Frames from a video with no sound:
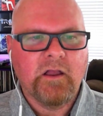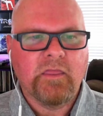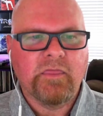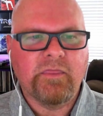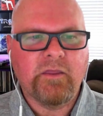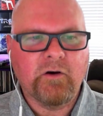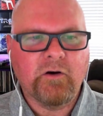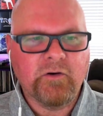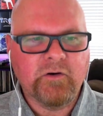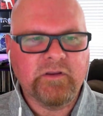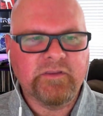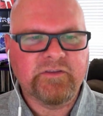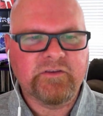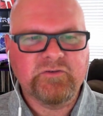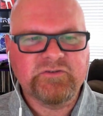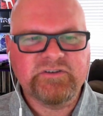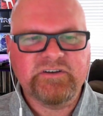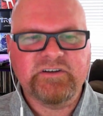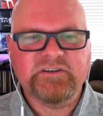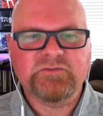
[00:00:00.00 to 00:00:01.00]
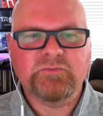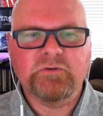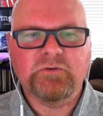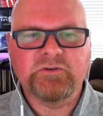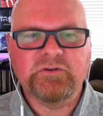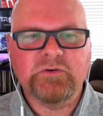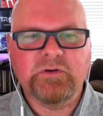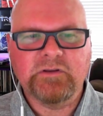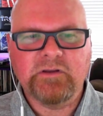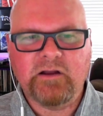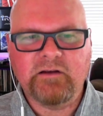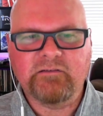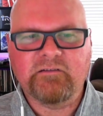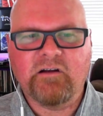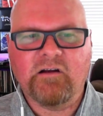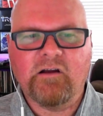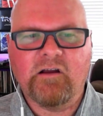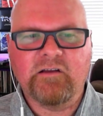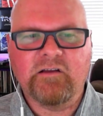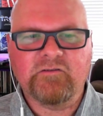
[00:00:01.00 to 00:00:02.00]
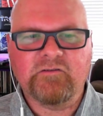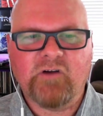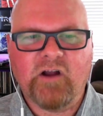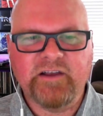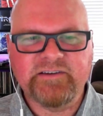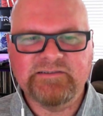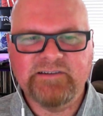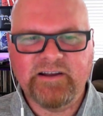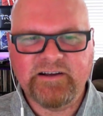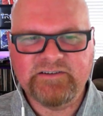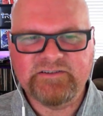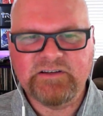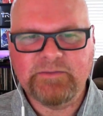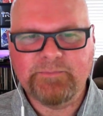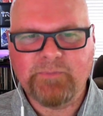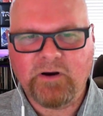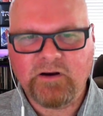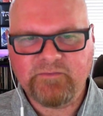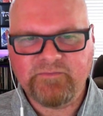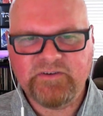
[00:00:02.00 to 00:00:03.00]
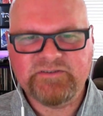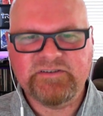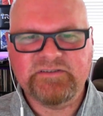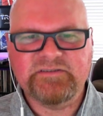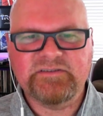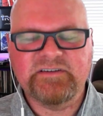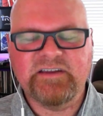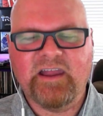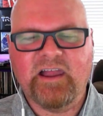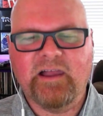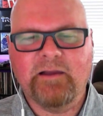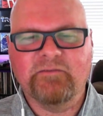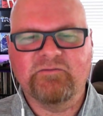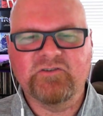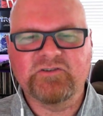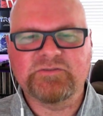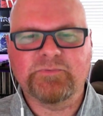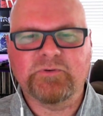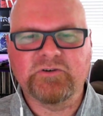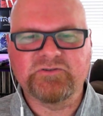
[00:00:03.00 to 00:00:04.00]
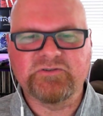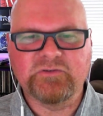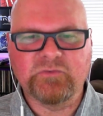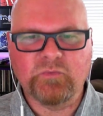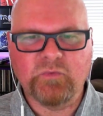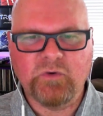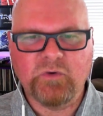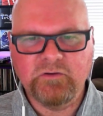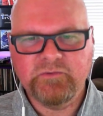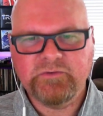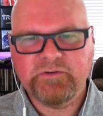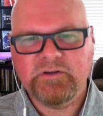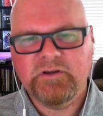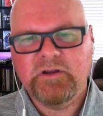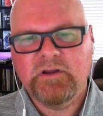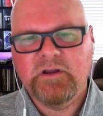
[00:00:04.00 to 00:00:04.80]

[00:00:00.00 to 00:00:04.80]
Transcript: Though enthusiasts will do a lot of cross legacy park visits, the average person won't,